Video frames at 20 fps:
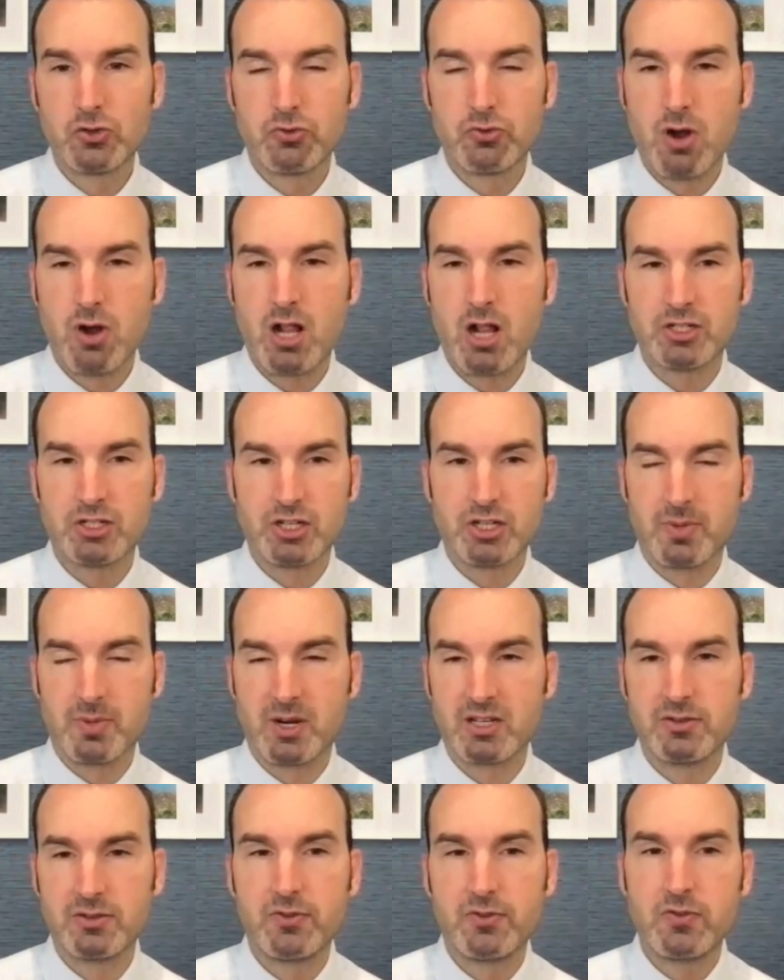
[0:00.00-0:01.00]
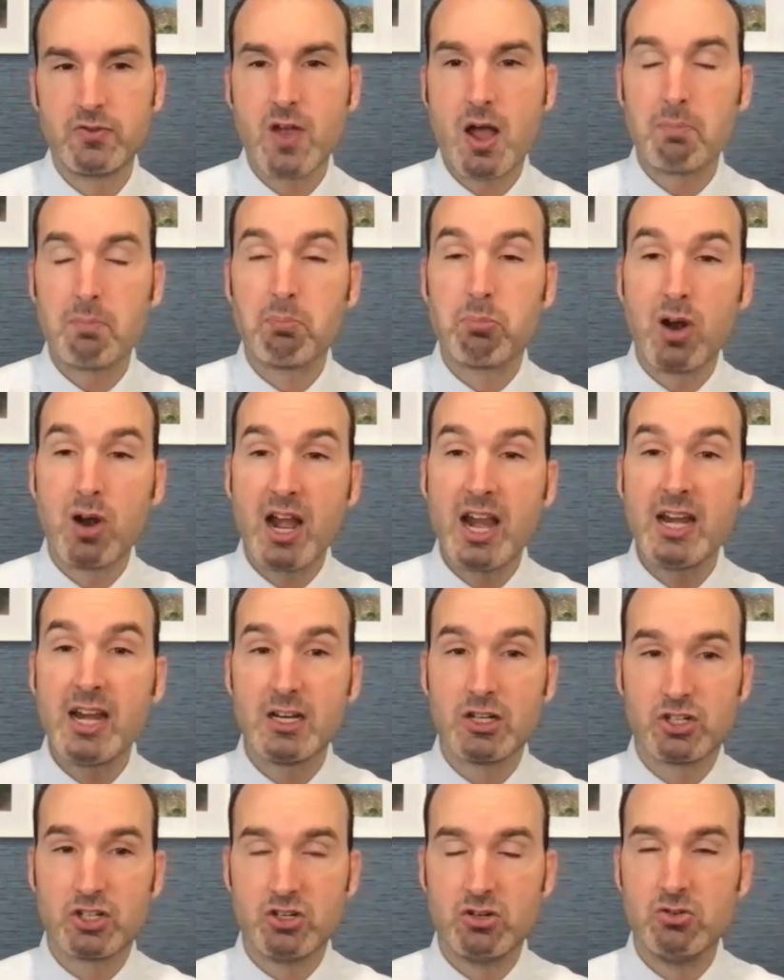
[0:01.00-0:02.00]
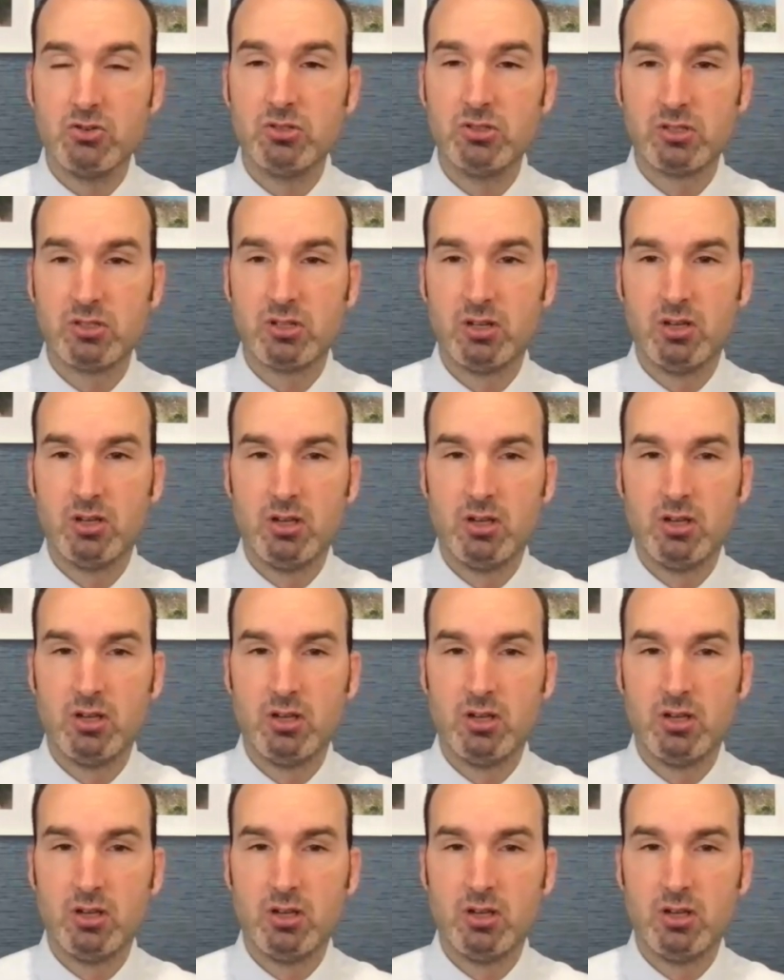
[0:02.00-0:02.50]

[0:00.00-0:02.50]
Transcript: neurology because if you've got brain issues,